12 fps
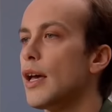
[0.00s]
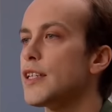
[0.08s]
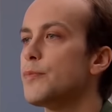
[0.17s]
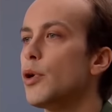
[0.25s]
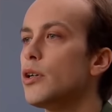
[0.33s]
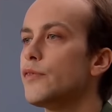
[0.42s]

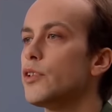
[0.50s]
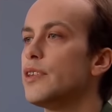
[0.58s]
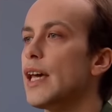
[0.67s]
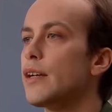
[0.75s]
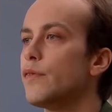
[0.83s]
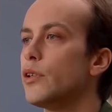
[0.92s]
As part of the
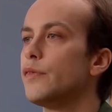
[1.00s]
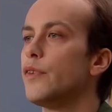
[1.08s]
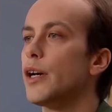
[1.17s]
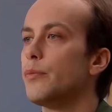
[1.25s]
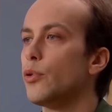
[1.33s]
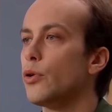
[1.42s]
Deck
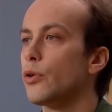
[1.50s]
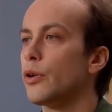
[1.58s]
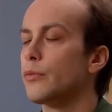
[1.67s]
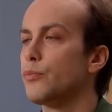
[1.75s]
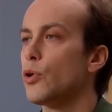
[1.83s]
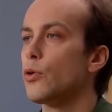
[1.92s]
Verified
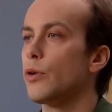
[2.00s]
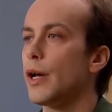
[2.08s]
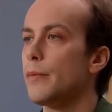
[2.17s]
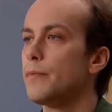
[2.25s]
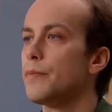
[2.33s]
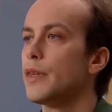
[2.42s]

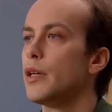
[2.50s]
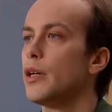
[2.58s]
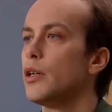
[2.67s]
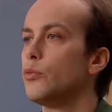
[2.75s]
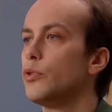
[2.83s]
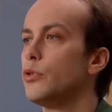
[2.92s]
program,
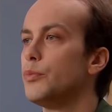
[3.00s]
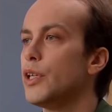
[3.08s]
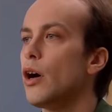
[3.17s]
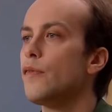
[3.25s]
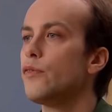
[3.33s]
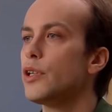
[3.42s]
we'll
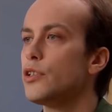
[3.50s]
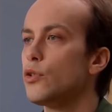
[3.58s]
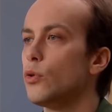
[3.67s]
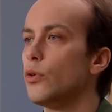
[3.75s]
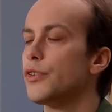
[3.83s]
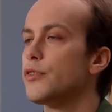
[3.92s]
be offering
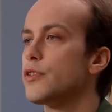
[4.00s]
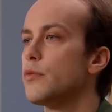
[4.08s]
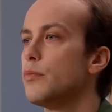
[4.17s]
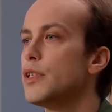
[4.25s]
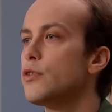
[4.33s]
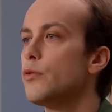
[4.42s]
tools to
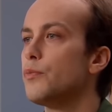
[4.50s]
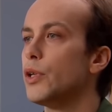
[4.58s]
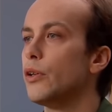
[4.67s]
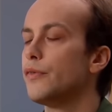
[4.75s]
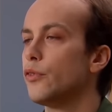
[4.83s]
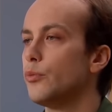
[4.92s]
submit your
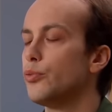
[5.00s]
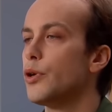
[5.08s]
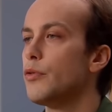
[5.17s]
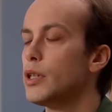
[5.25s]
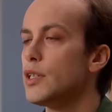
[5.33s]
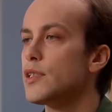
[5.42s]
build for
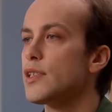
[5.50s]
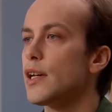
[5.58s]
pre-release